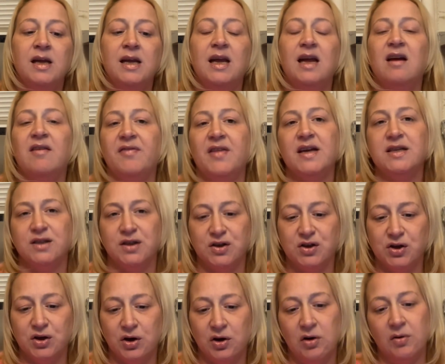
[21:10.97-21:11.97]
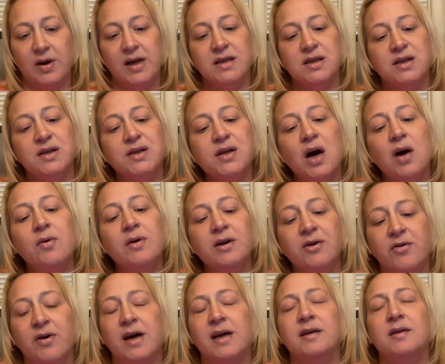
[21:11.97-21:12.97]
if that's true, it's so
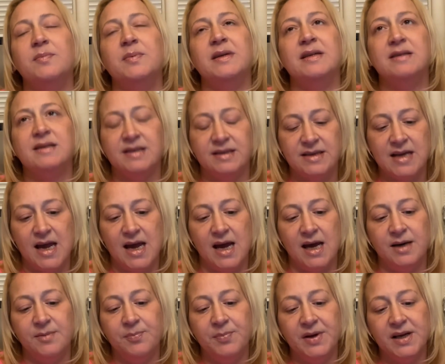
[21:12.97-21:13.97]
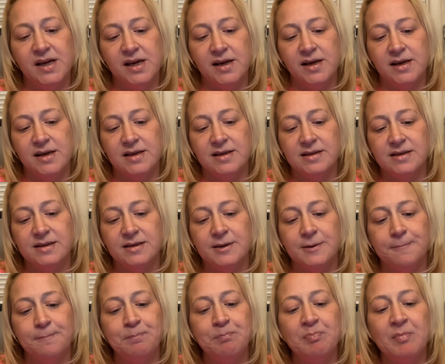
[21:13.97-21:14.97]
incredibly sad because
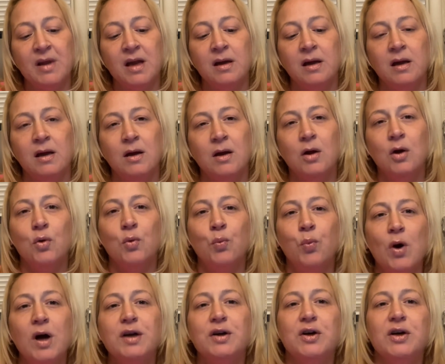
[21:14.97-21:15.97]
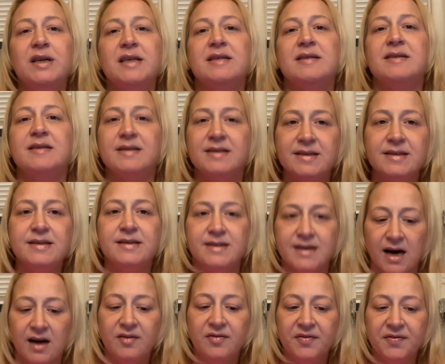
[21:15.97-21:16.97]
what good is
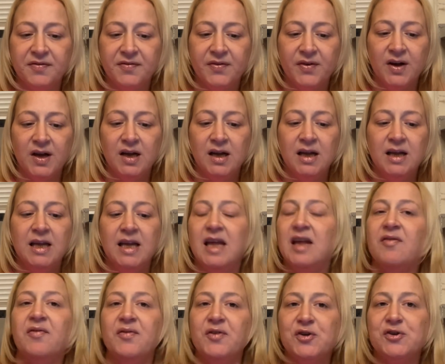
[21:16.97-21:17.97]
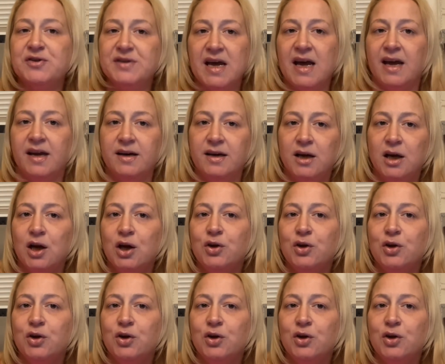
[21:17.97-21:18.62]
stuff if you're dead?